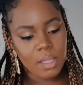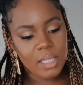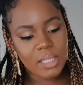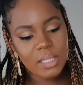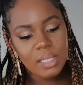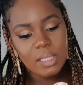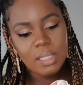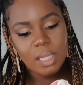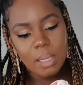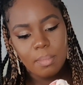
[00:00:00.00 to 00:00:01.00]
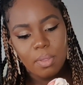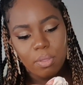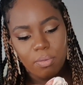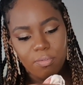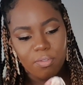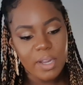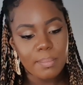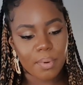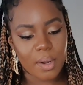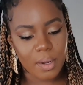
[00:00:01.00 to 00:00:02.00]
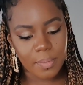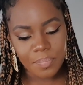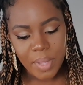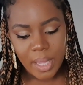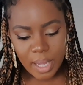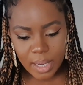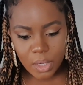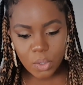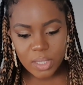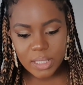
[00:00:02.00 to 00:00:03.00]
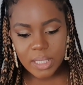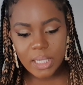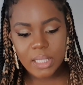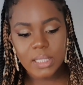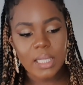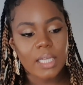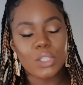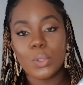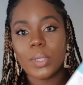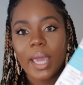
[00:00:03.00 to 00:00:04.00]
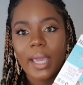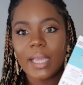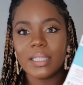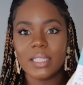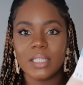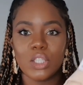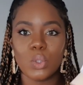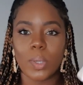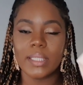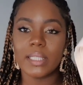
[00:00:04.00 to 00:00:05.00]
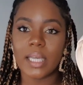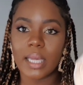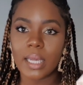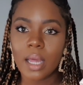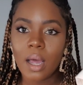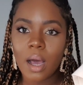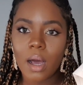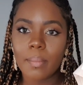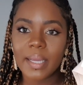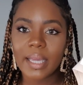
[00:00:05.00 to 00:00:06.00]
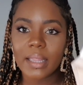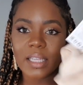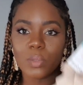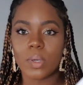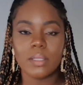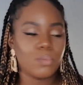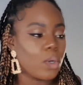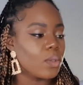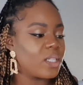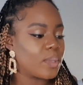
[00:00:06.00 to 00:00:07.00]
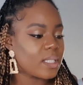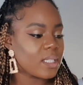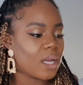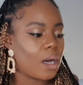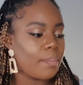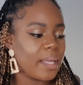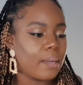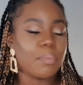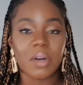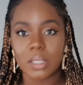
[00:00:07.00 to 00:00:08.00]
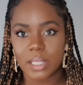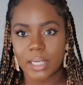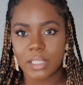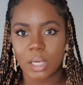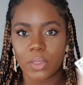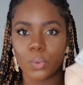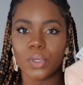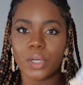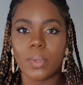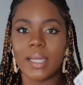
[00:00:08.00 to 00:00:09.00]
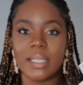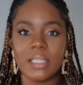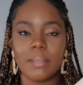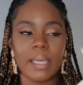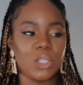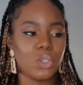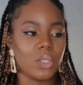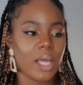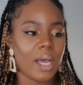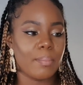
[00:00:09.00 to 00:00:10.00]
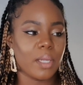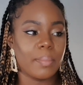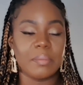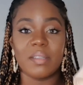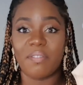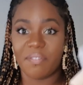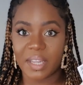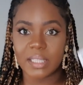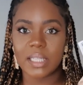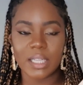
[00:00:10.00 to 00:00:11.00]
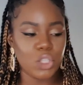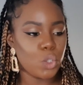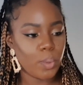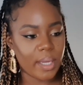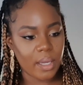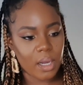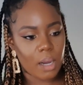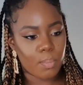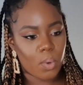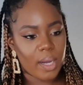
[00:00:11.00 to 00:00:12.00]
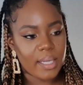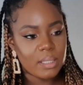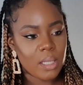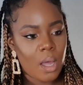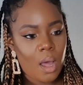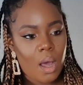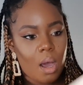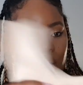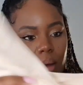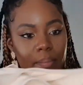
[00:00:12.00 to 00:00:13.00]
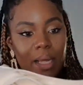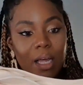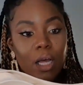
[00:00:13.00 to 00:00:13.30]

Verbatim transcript: This is a seam-free bra, and I got this in a size U K eighteen to twenty. Um, again, this one, well, this one doesn't come in a bra size, so I thought, you know, I need to make sure that I'm gonna be able to fit into it cup-wise. Um,